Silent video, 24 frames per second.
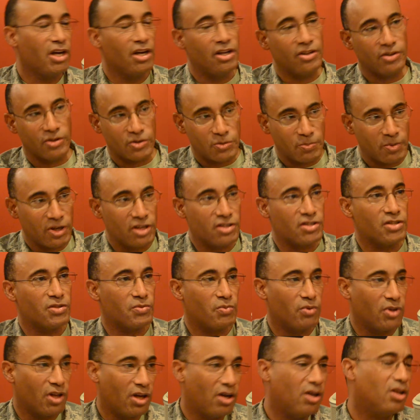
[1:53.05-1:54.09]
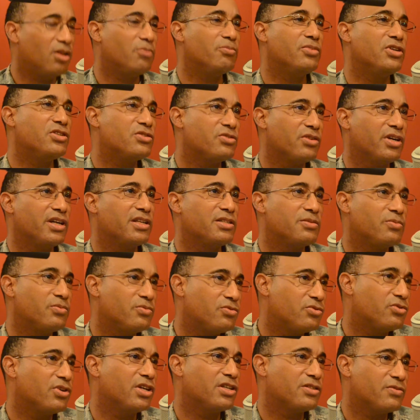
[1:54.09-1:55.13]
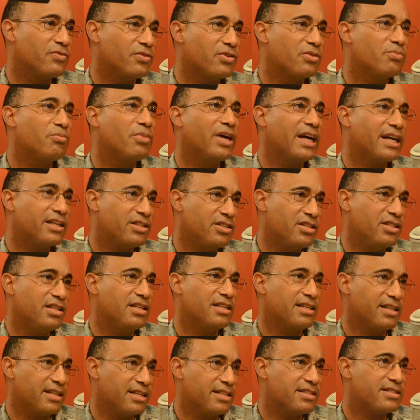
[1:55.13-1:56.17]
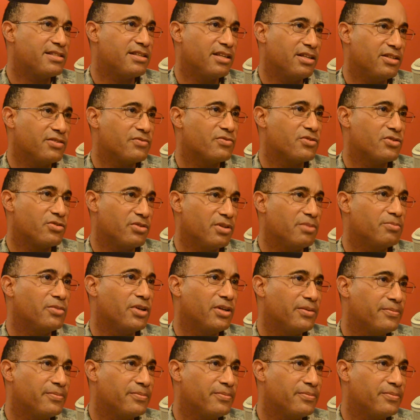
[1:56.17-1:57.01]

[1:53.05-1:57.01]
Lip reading: Those patients will all be transferred back to the United States for treatment.